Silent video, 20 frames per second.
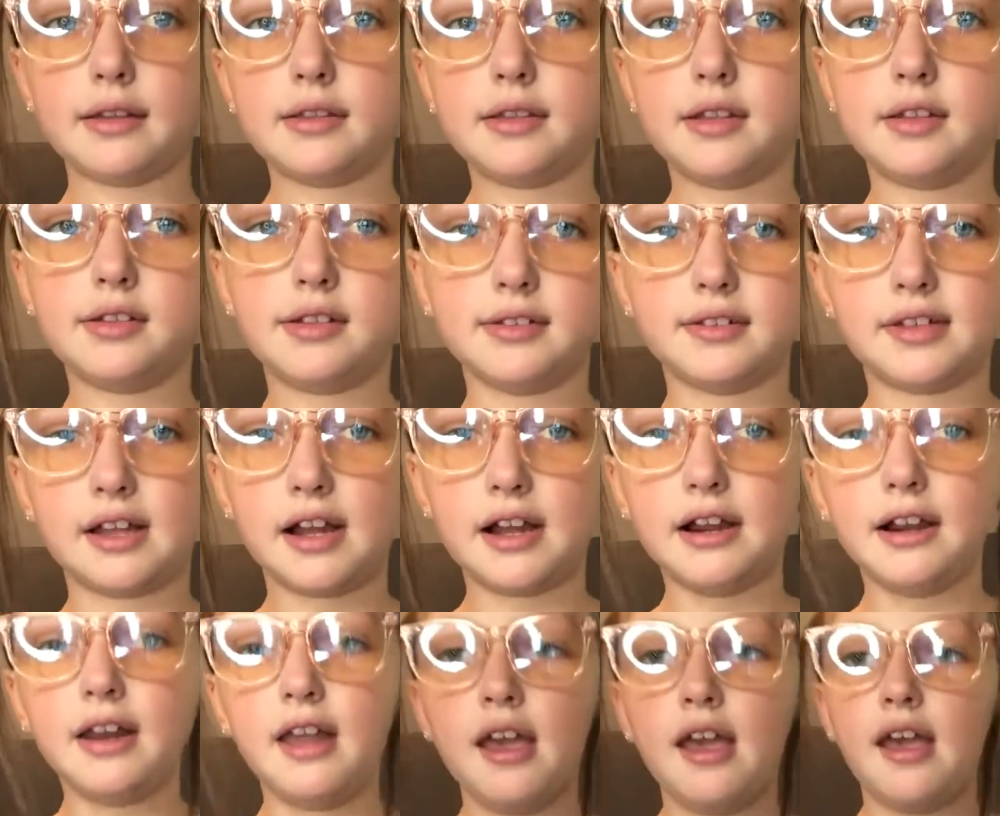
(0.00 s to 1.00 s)
the design.
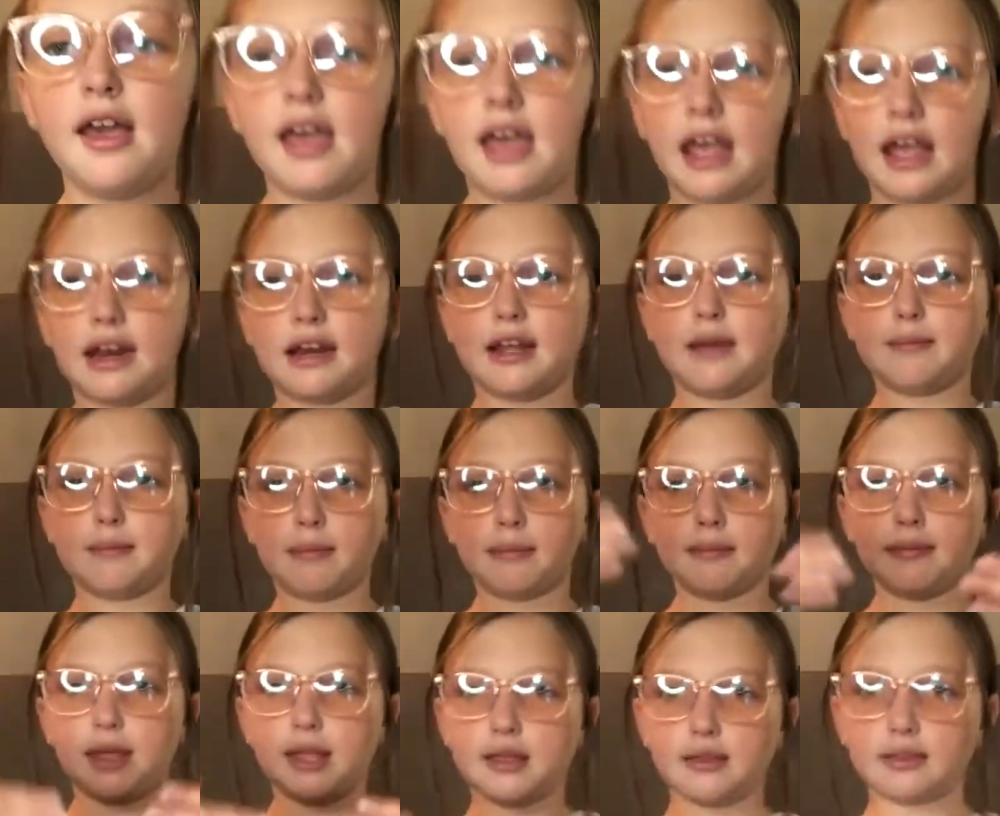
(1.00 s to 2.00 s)
And
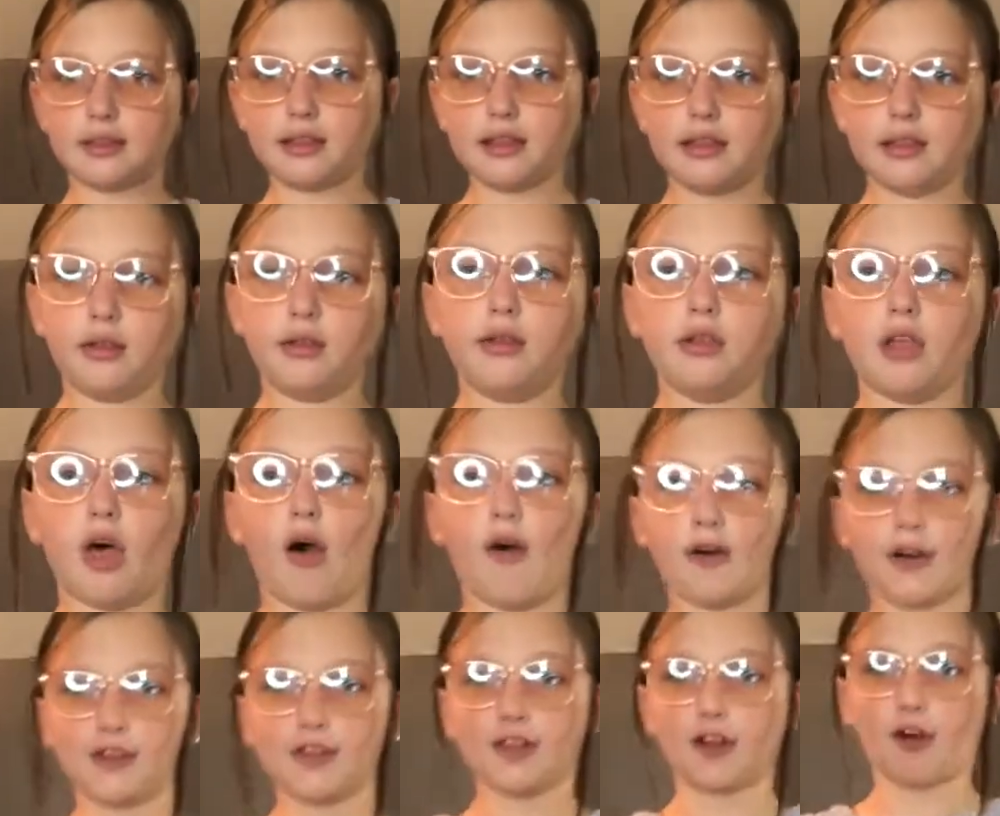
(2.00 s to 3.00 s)
it is a little long
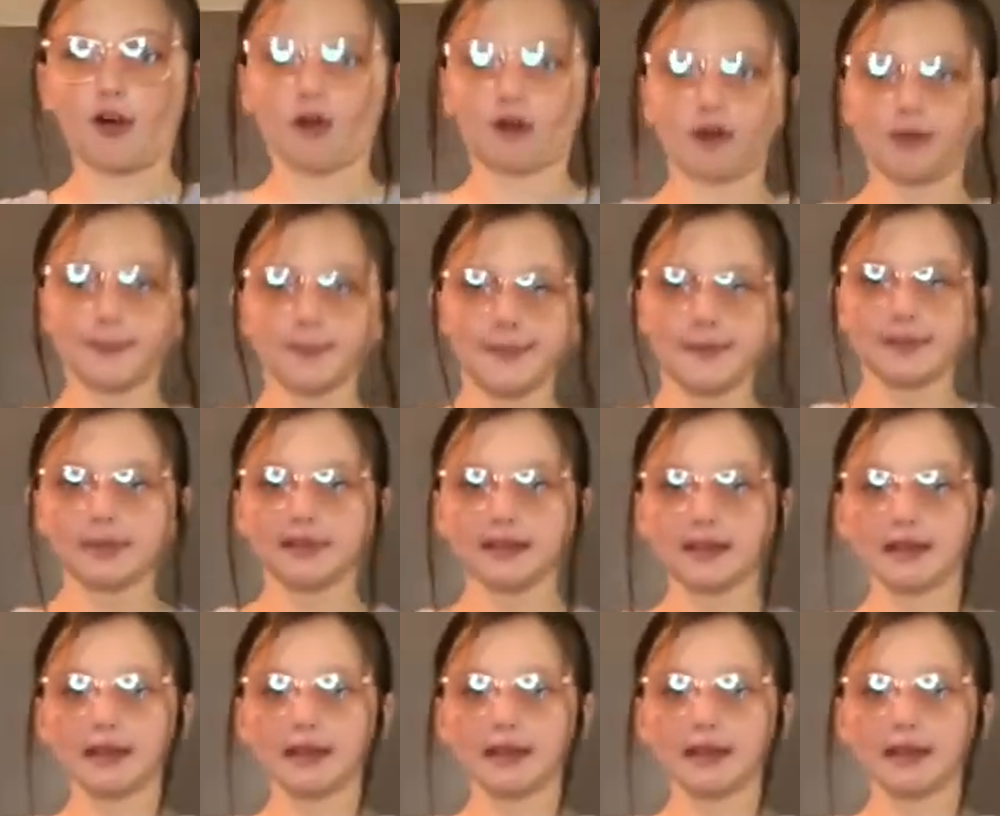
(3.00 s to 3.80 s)
in the arms,